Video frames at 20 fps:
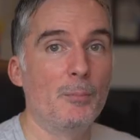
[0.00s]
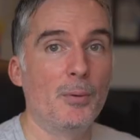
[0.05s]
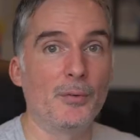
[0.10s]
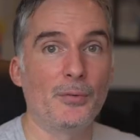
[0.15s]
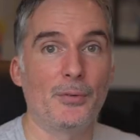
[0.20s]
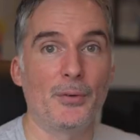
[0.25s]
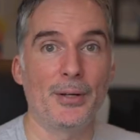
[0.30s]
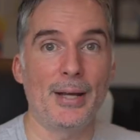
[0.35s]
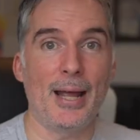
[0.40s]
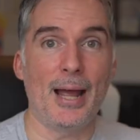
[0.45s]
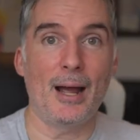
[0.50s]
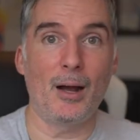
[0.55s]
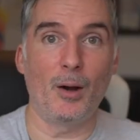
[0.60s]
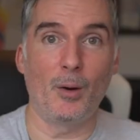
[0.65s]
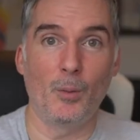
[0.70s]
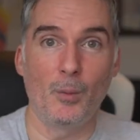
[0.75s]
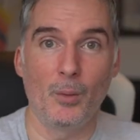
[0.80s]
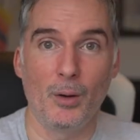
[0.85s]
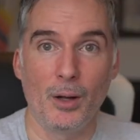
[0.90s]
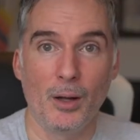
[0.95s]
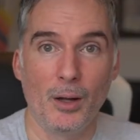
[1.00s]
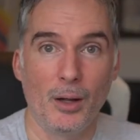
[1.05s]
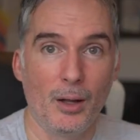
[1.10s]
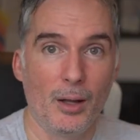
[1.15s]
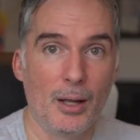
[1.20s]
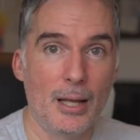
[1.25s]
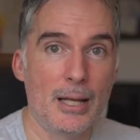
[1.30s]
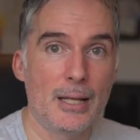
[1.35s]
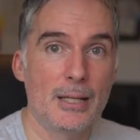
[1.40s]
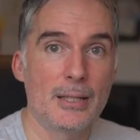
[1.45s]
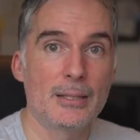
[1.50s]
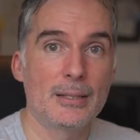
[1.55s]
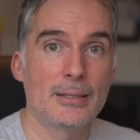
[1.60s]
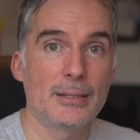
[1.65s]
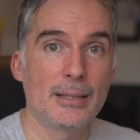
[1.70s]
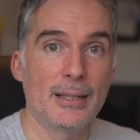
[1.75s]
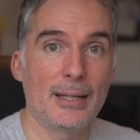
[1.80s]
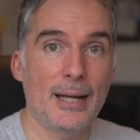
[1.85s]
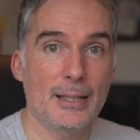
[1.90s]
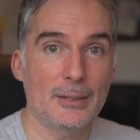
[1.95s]
But for now,
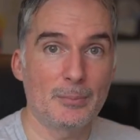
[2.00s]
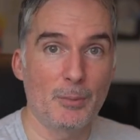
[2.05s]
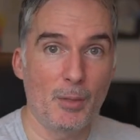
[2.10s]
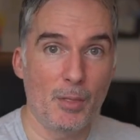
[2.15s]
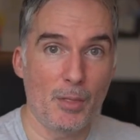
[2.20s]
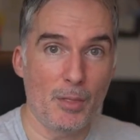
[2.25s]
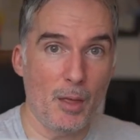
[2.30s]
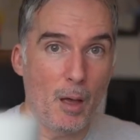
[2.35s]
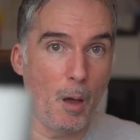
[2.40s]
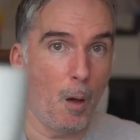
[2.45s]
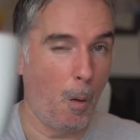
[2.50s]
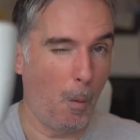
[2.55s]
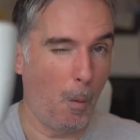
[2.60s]
see you next month.